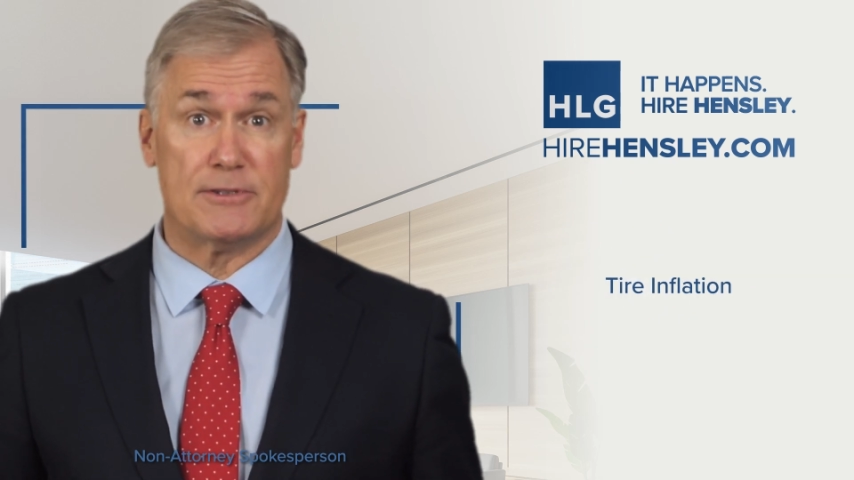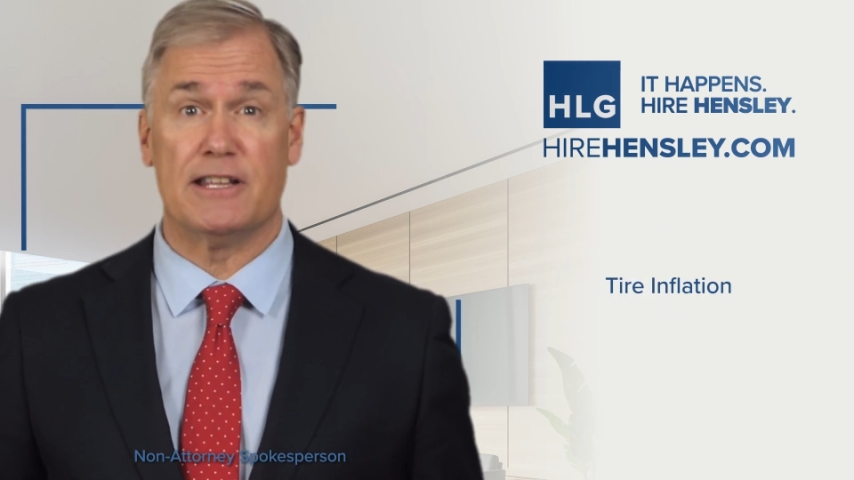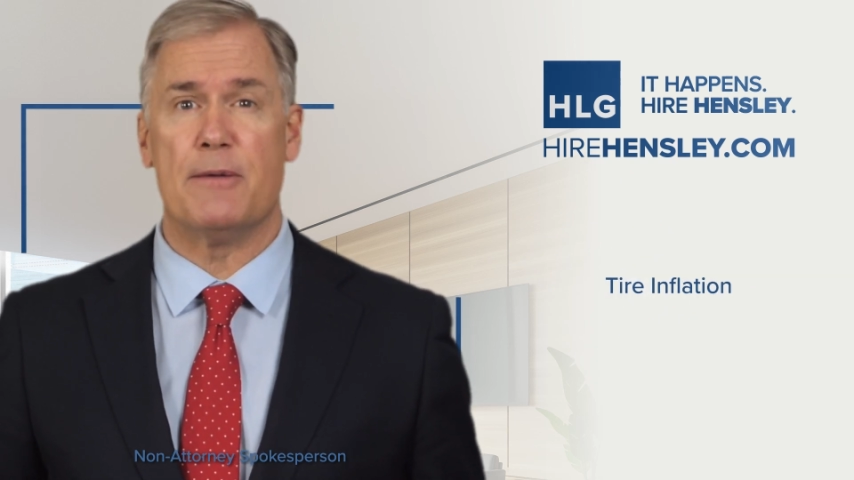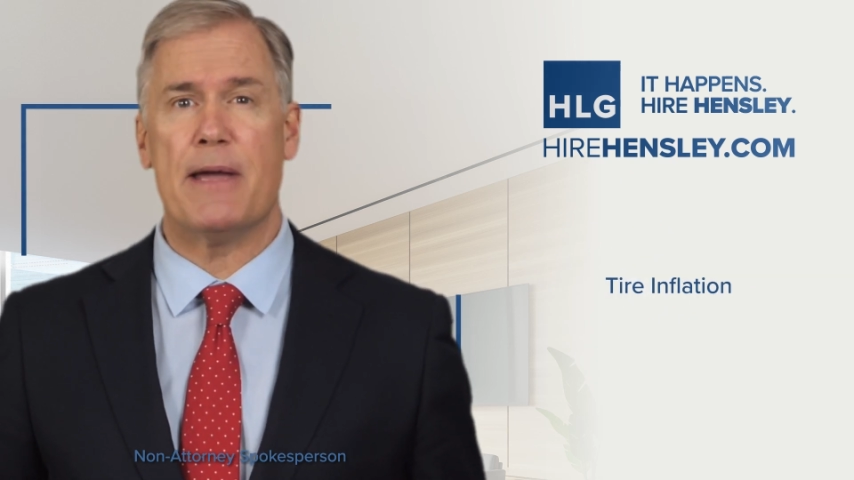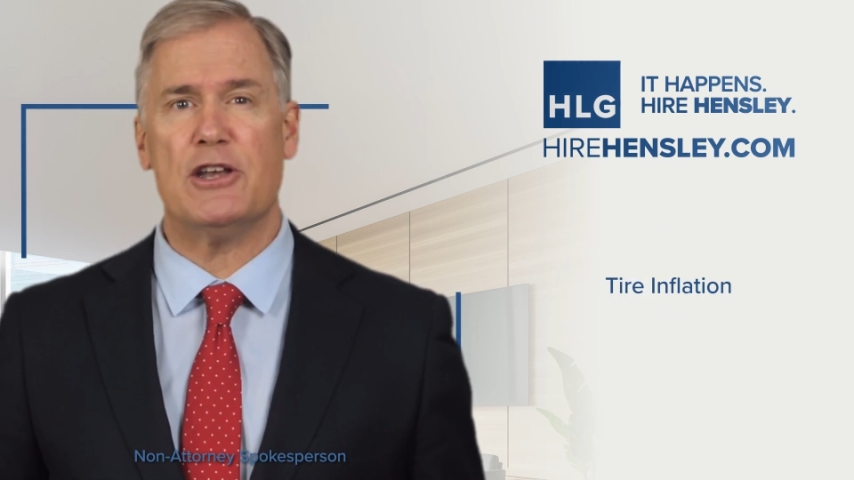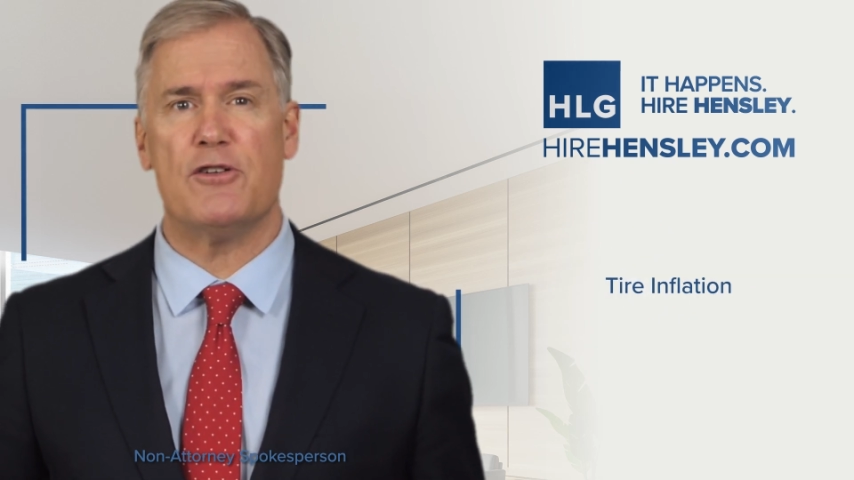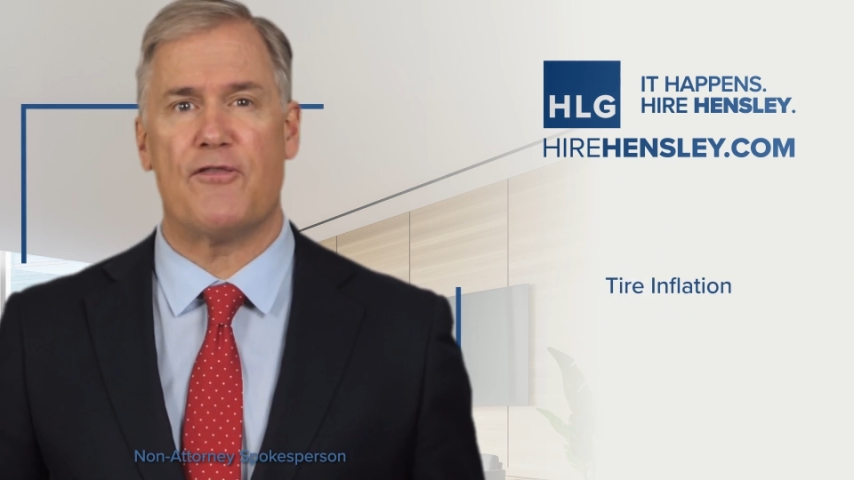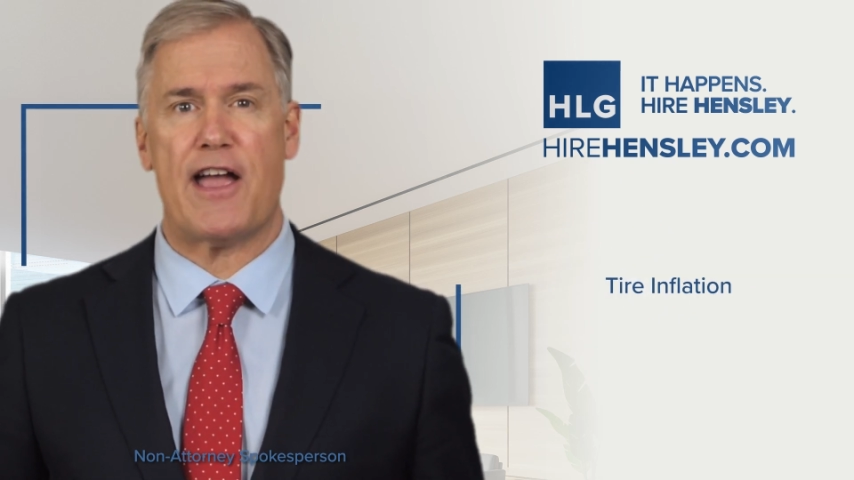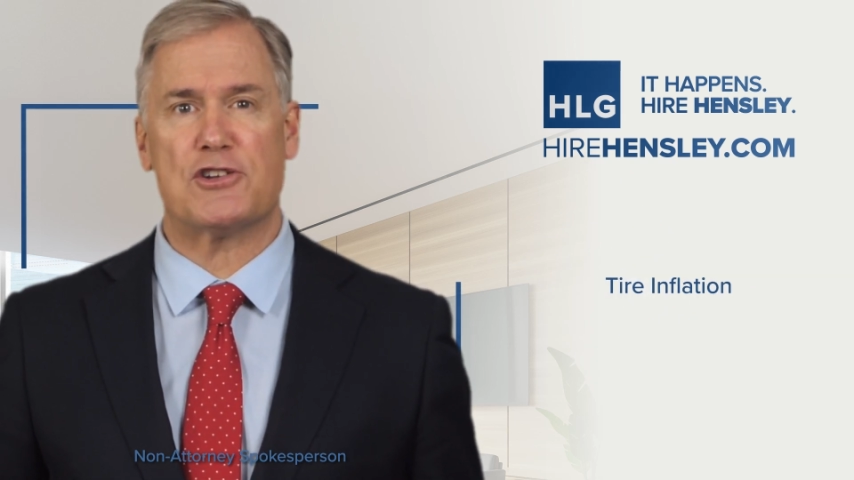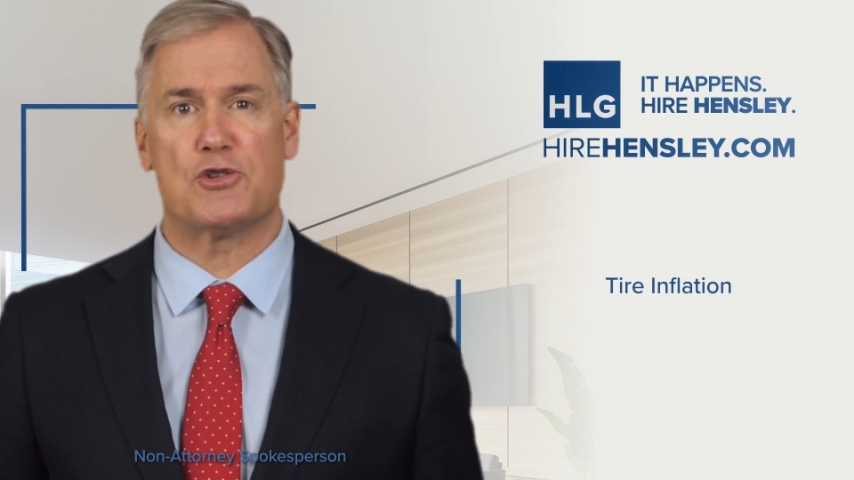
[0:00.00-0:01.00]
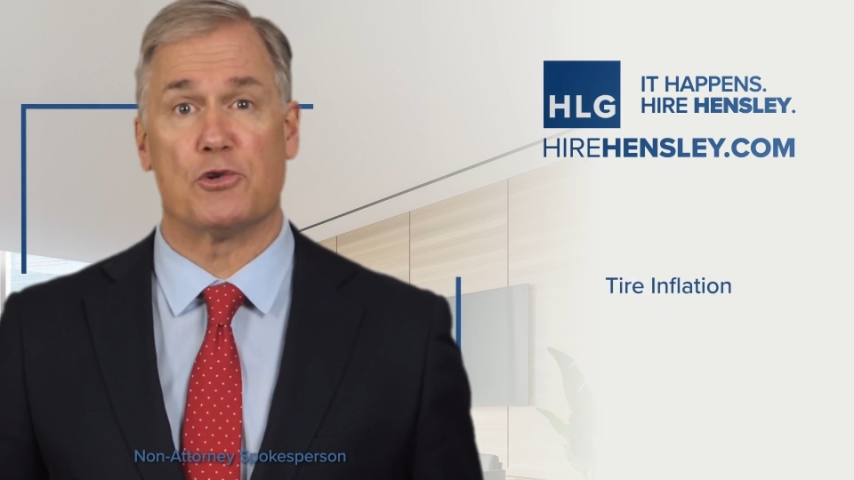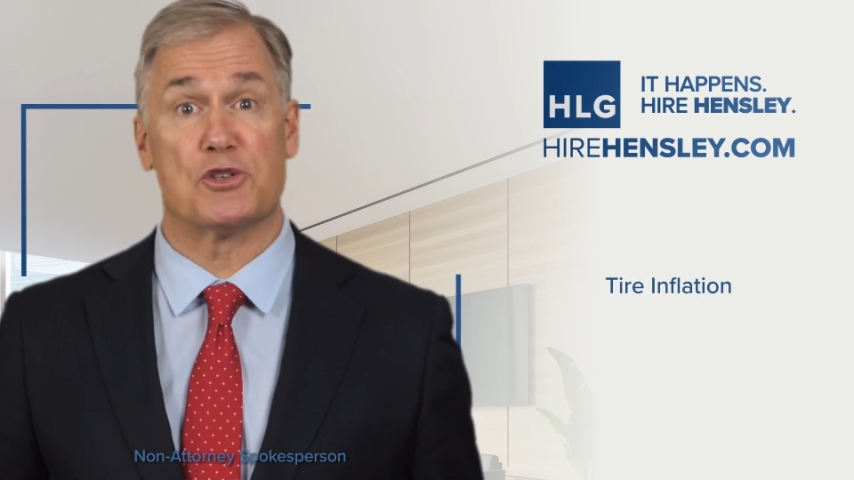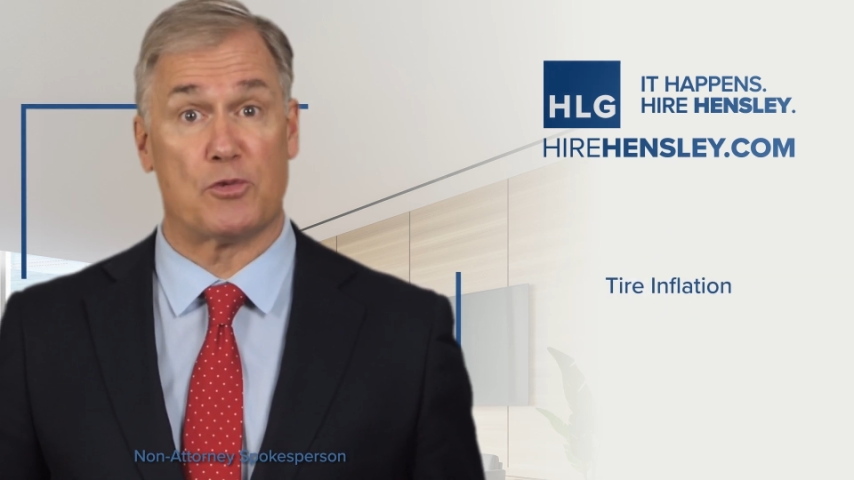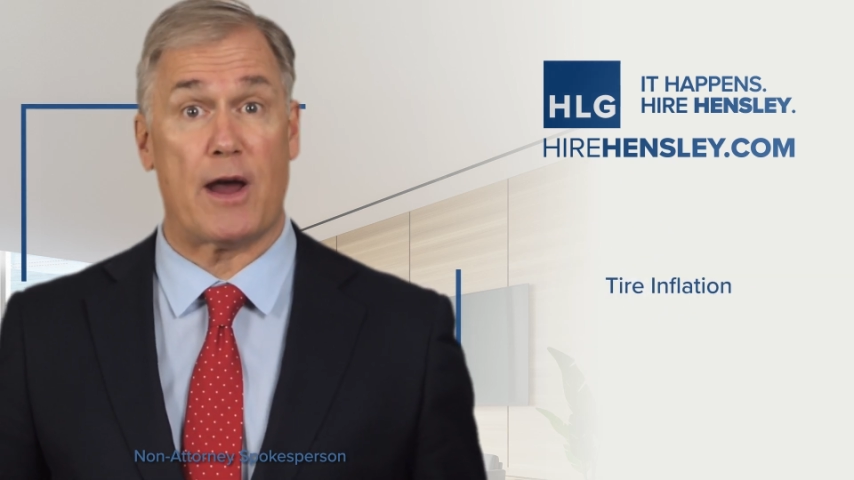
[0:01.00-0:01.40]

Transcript: to the manufacturer's